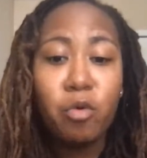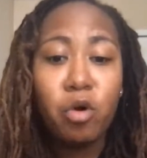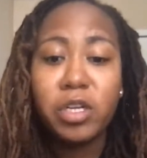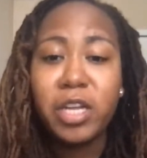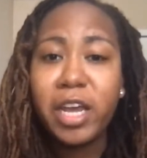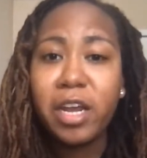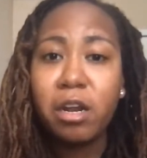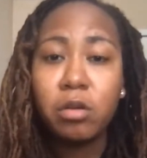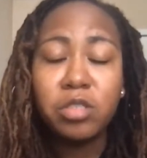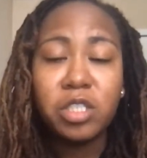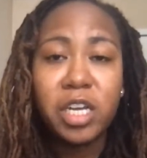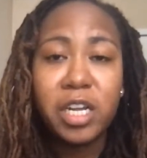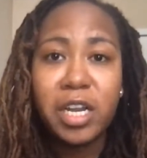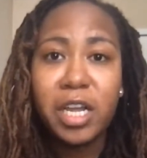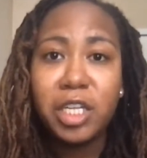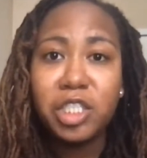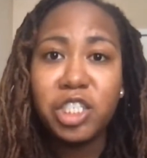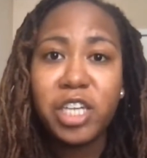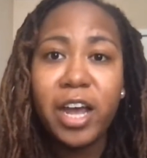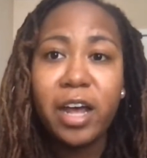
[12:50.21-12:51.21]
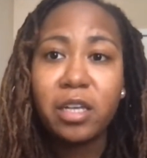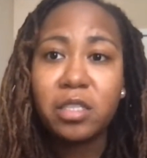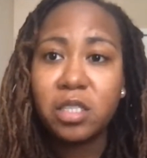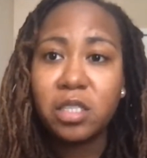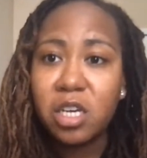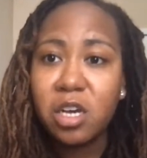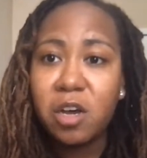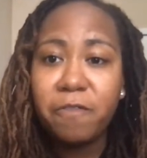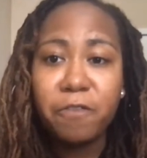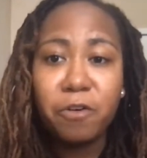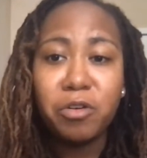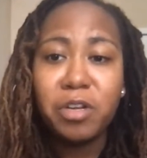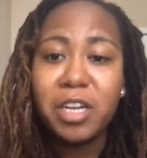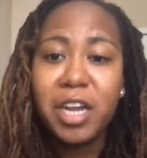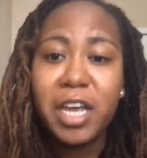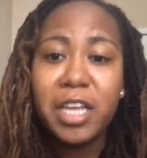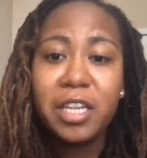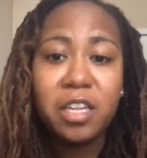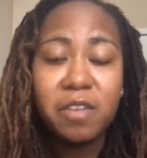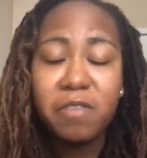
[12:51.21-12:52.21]
they don't check their child's cell phone and they
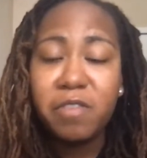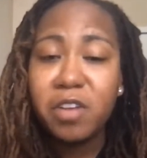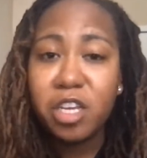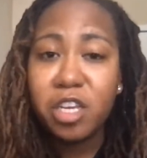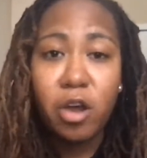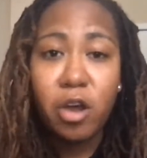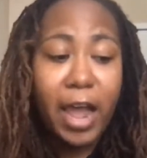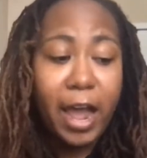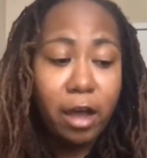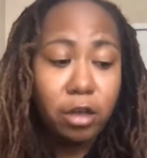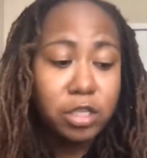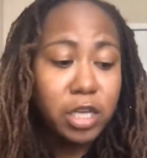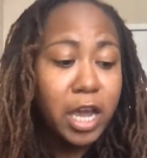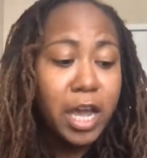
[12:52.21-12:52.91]
living in your house.